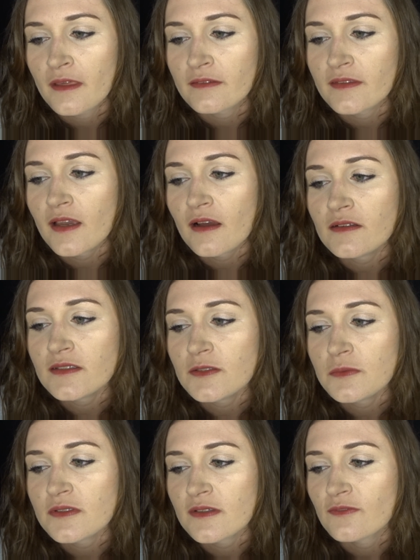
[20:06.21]
the artist
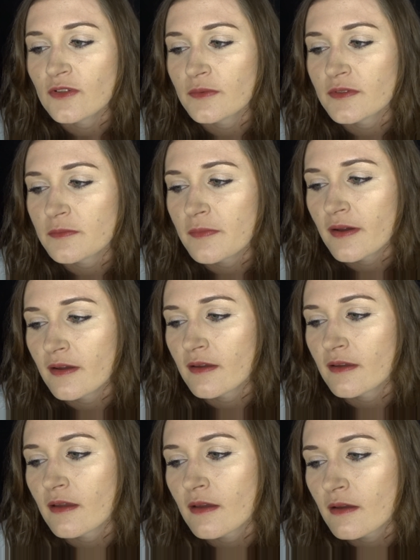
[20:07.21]
was influenced
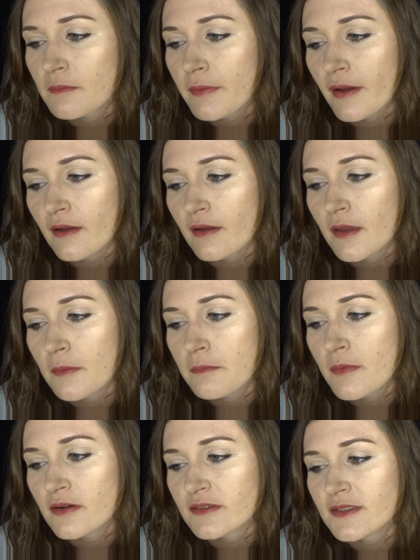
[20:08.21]
by
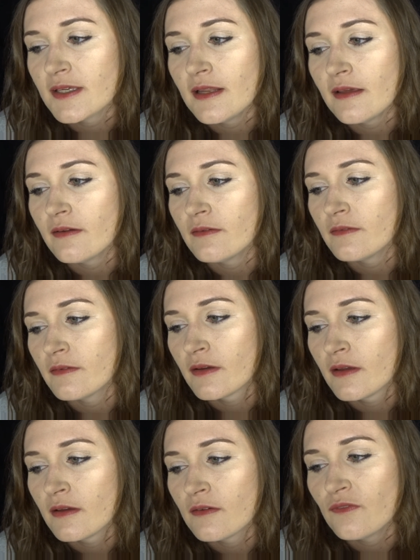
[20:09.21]
Marsilio
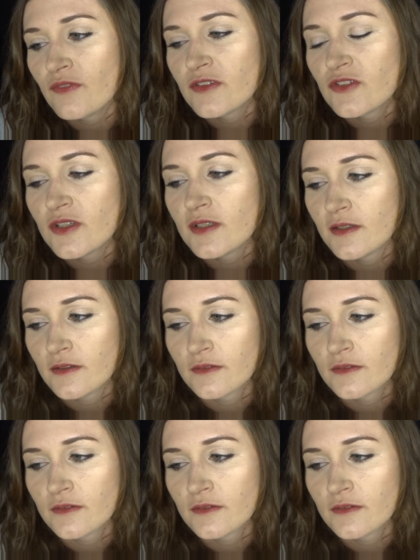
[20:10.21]
Ficino.